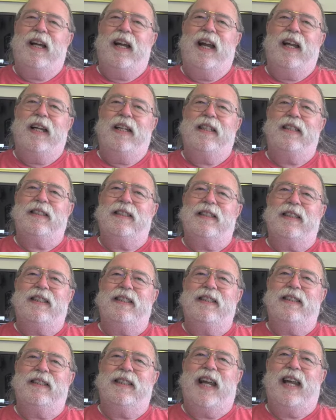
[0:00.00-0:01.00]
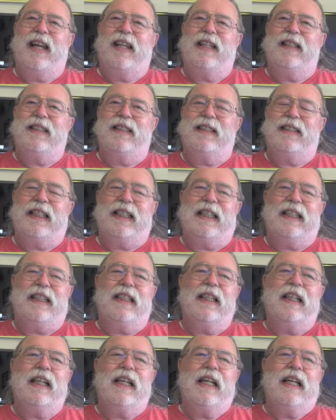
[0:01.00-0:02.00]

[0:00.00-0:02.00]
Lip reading: Angus is Angus. He